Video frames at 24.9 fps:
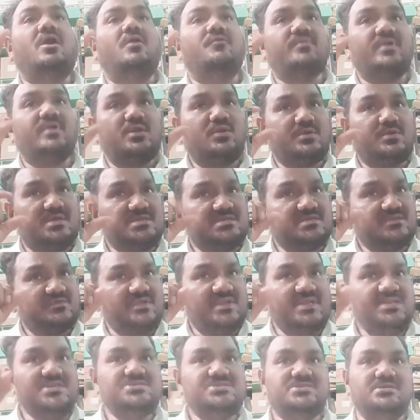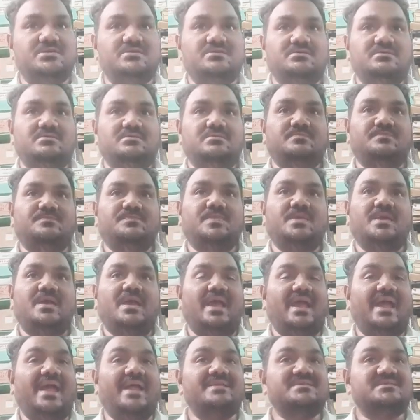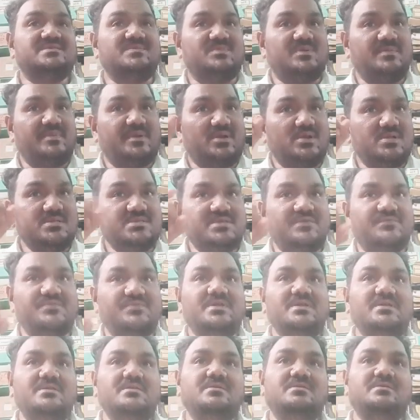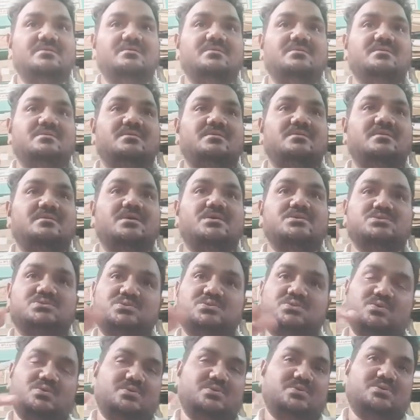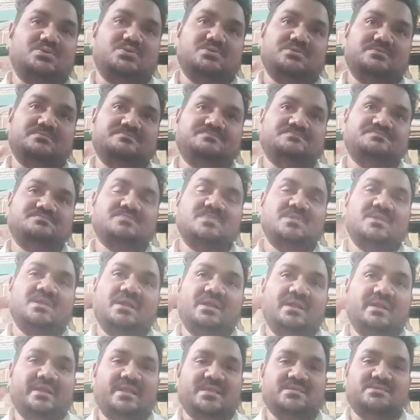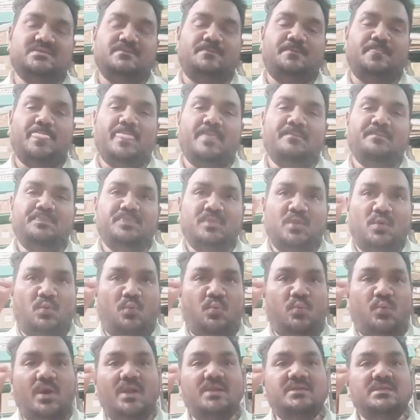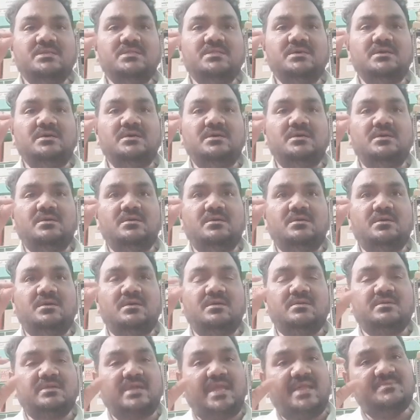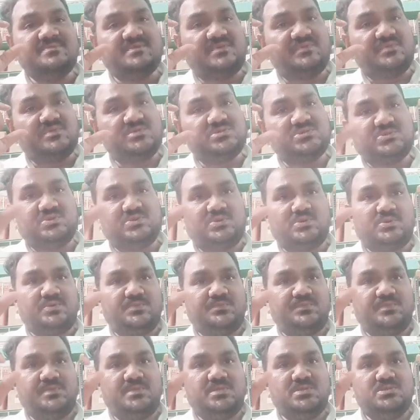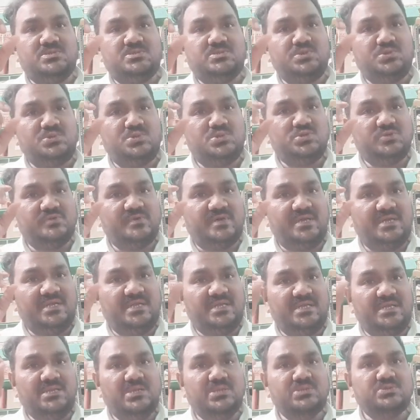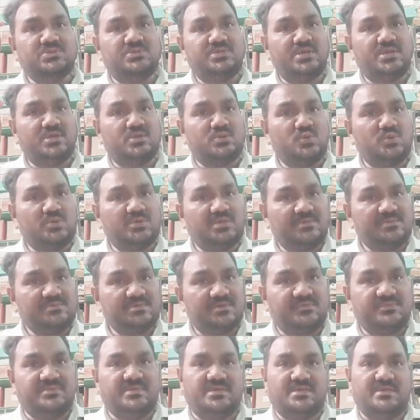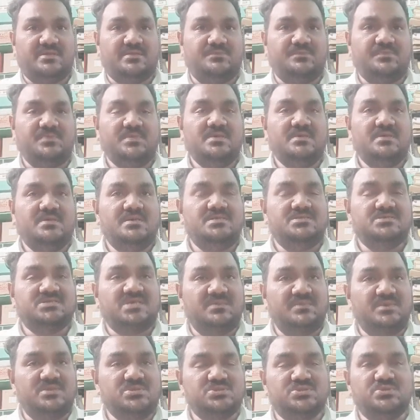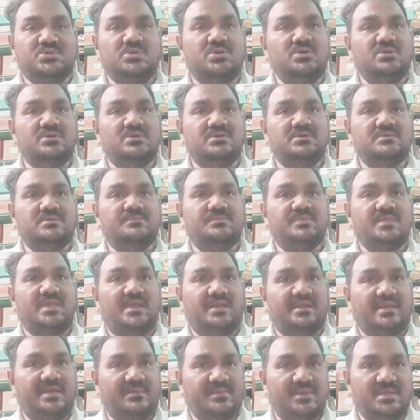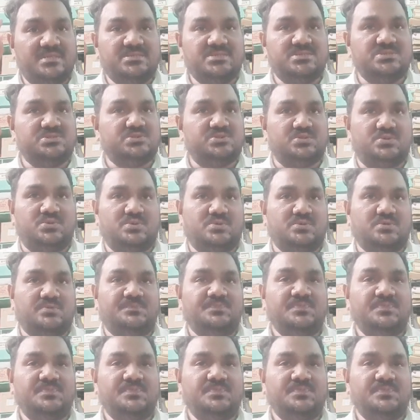for location of the lesion and symptomatology of the stroke. Next, what are the types of the stroke? So usually, there are two types of there: ischemic stroke and hemorrhagic stroke.